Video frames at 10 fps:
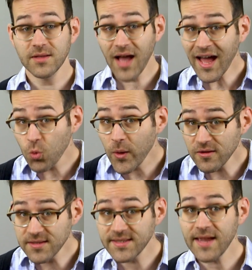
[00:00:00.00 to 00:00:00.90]
God
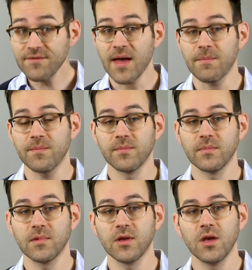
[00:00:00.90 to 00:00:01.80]
will save them.
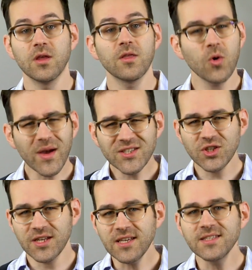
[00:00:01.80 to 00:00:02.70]
The
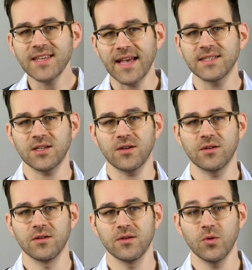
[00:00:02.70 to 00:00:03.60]
question is, Esther,
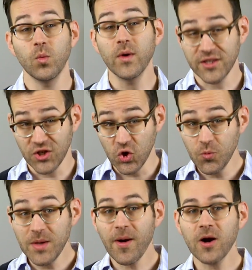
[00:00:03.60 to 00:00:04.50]
will you
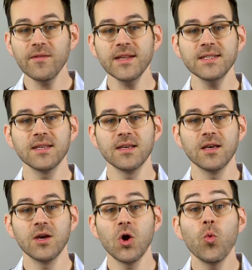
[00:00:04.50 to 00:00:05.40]
be part of it?
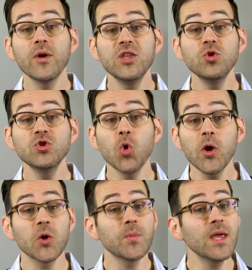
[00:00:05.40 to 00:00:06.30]
Will you
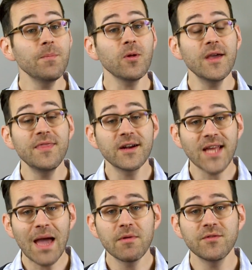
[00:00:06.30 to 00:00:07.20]
join your people in their
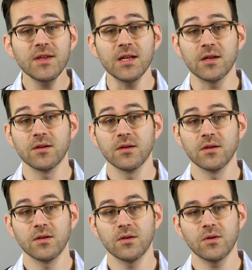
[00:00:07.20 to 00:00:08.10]
time of need?
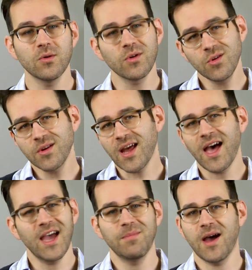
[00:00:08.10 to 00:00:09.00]
Or are you going to
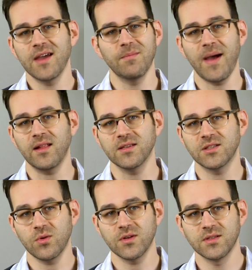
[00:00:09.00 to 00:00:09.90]
hide behind the palace
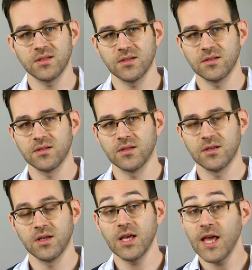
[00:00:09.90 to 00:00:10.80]
doors?
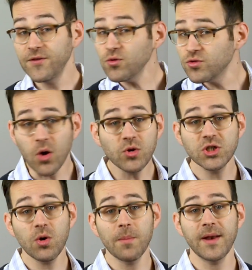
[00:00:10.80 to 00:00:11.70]
If you don't
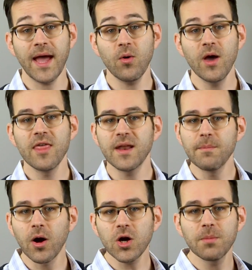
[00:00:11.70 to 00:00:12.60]
show up now, then
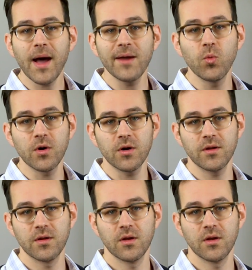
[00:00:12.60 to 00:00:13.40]
mark my word,